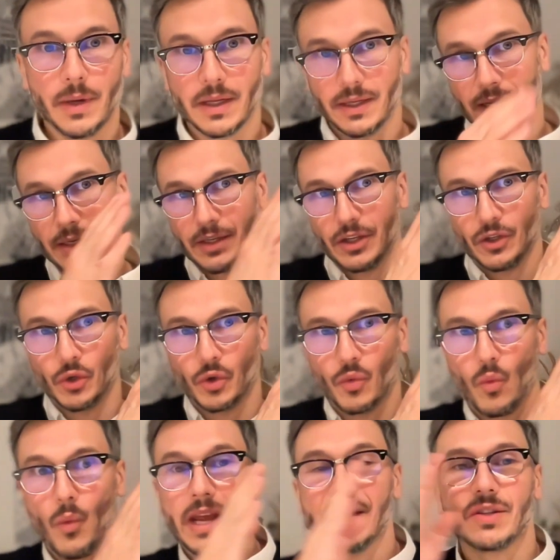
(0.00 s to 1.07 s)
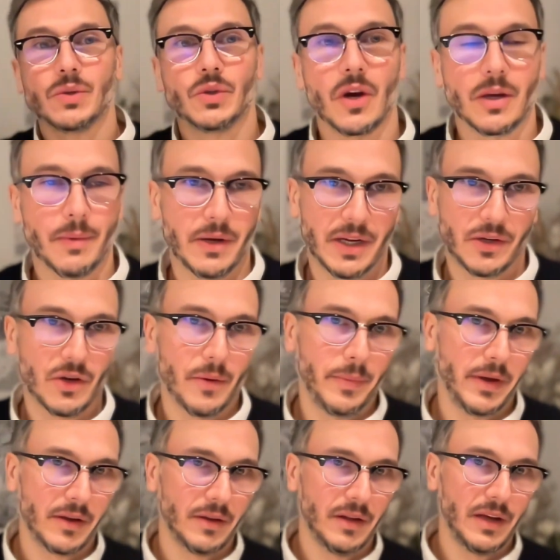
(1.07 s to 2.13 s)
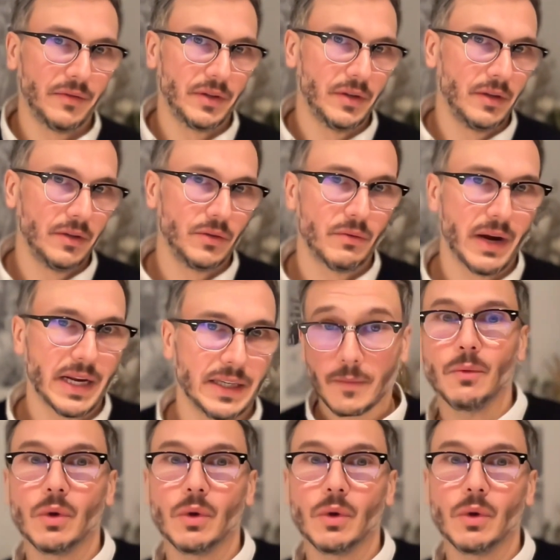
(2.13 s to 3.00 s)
and then your ways to talk about a topic left to right.